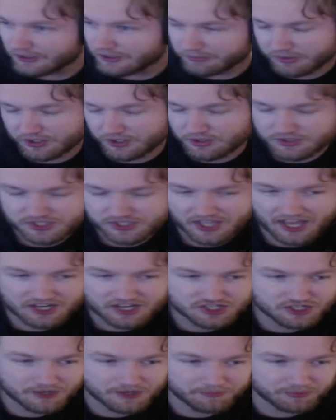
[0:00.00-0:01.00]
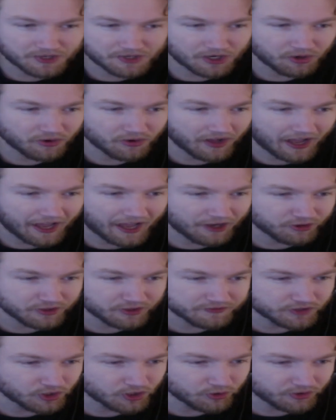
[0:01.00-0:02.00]
Produce that shit, bro. I
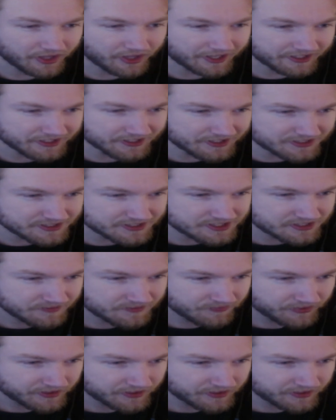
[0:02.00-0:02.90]
don't even know who that is.